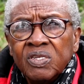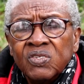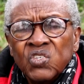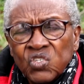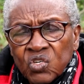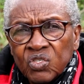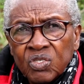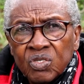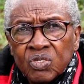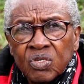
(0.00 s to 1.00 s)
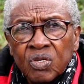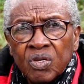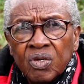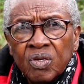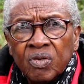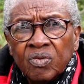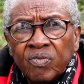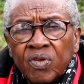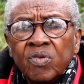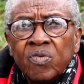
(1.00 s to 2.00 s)
decisions
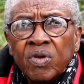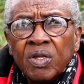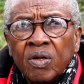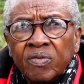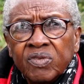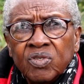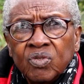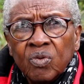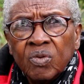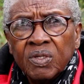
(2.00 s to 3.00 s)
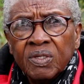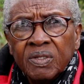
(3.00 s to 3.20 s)
for the running of the school.